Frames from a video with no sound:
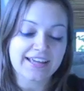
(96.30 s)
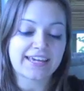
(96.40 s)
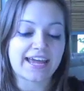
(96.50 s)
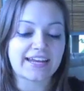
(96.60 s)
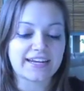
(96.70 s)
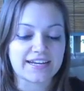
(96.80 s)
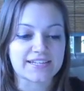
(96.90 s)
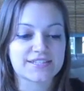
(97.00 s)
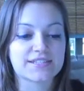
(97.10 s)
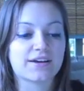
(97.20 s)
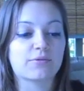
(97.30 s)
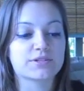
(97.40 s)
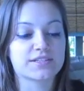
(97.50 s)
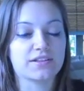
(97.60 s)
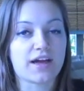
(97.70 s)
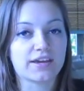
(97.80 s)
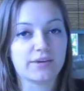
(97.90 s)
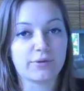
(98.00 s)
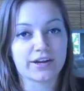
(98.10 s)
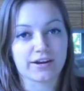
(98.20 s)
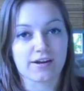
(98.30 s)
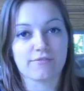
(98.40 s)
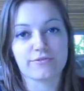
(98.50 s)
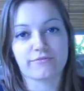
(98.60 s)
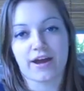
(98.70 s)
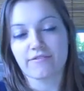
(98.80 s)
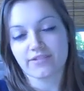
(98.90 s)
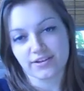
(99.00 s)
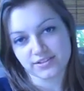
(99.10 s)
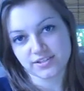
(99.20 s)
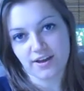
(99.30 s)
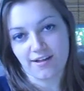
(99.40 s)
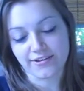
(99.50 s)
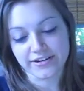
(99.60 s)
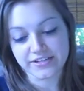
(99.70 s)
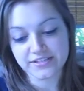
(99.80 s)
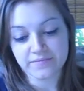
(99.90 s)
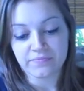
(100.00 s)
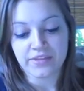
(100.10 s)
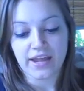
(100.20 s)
Candice was the lucky winner of the $5,000.